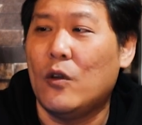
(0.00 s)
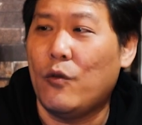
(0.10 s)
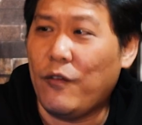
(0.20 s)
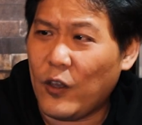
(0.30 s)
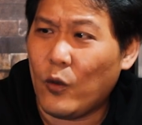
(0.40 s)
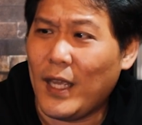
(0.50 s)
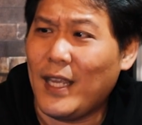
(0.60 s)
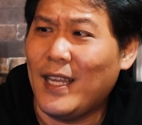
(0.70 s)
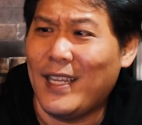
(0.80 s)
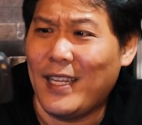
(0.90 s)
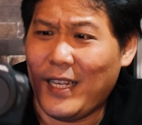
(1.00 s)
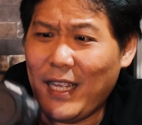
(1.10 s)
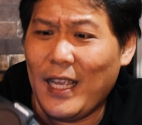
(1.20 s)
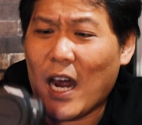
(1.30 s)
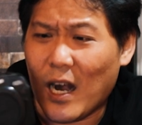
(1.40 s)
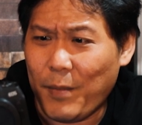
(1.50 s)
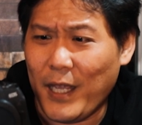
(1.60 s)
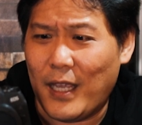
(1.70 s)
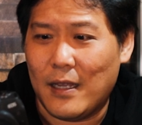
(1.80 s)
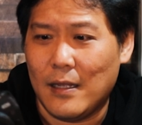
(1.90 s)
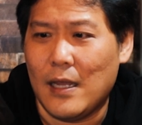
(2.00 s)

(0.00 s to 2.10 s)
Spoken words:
reviewing the RP.